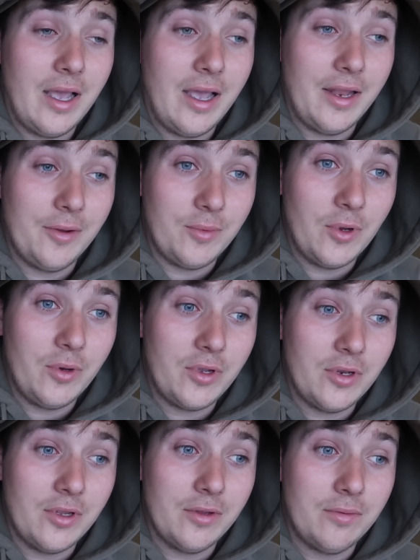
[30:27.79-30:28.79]
and I'm really
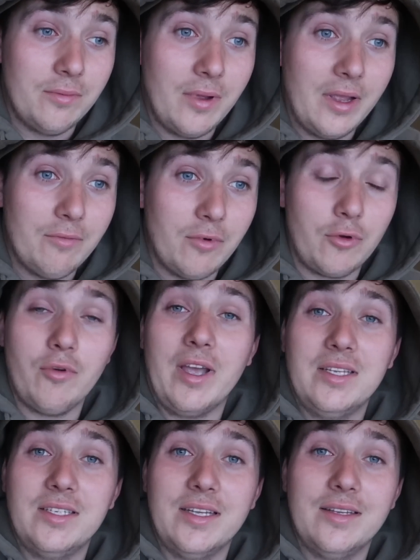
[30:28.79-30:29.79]
going to
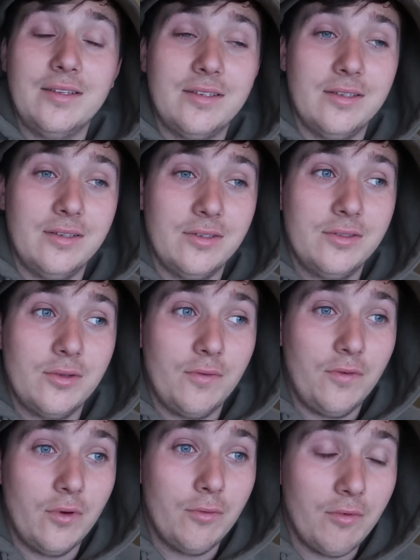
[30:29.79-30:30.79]
regress it. So I
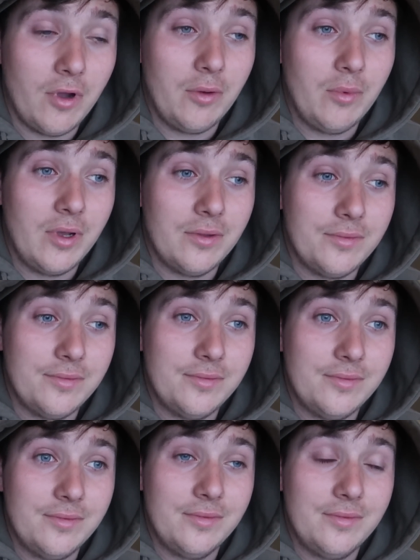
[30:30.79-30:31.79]
thought, right, well,
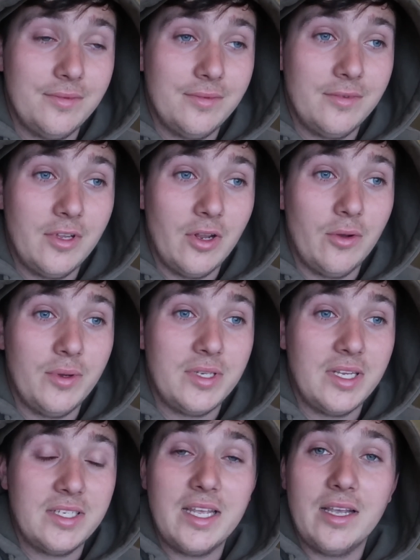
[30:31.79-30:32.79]
you know, it's
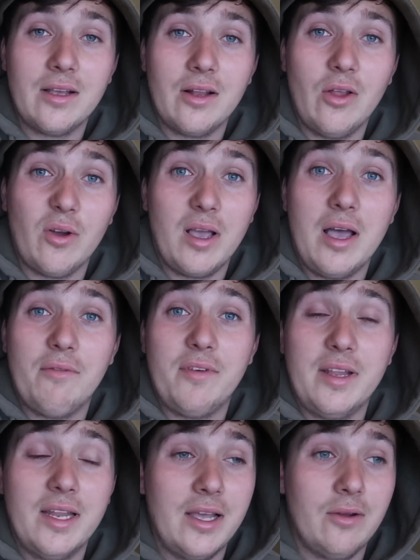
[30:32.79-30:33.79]
8 o'clock, half
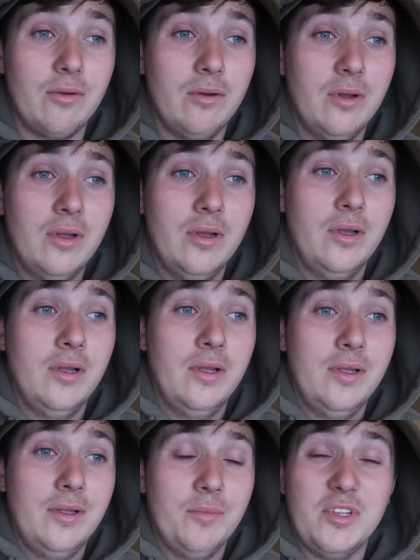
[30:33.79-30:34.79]
8 now.
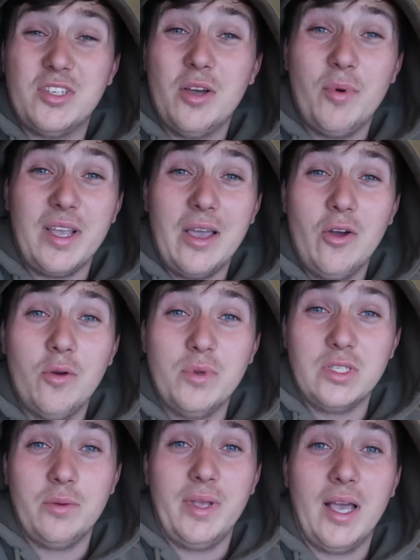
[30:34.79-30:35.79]
The time I get home
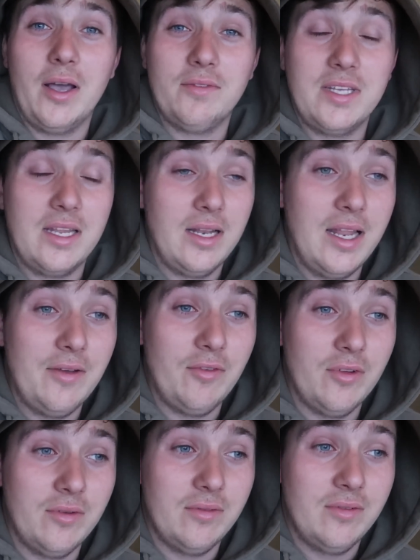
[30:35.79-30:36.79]
is going to be 10:30,
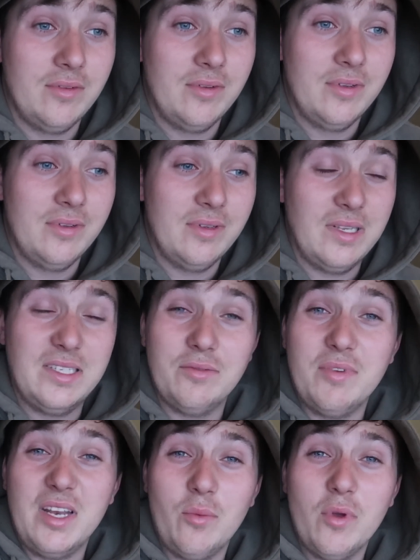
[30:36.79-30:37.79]
11. Is it
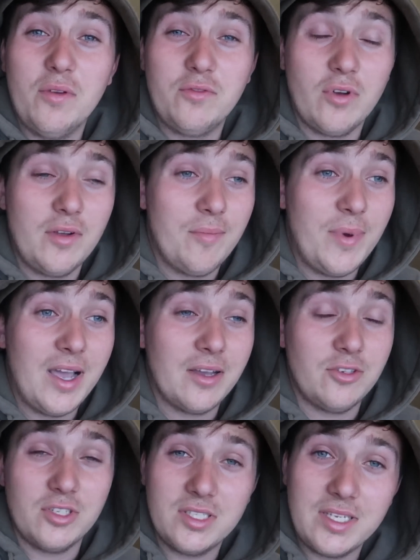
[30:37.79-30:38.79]
really worth driving back? I'll
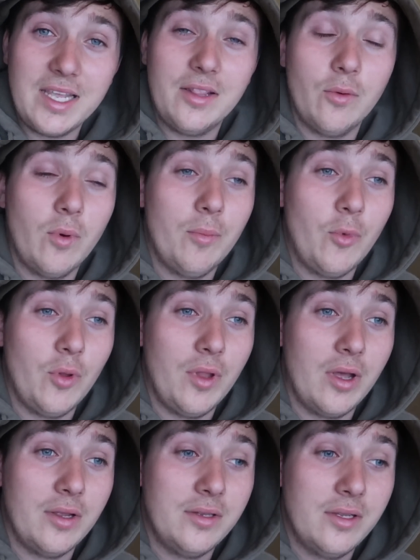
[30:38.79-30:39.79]
just stay there one more
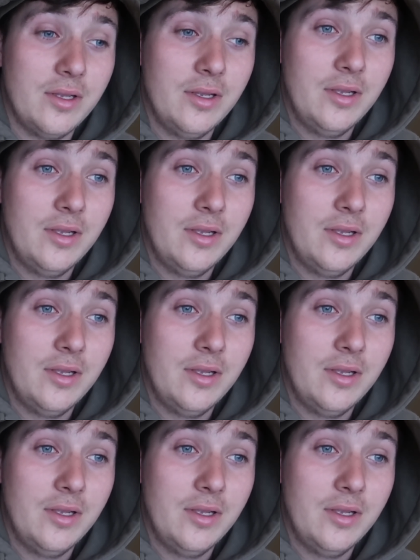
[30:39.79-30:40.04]
night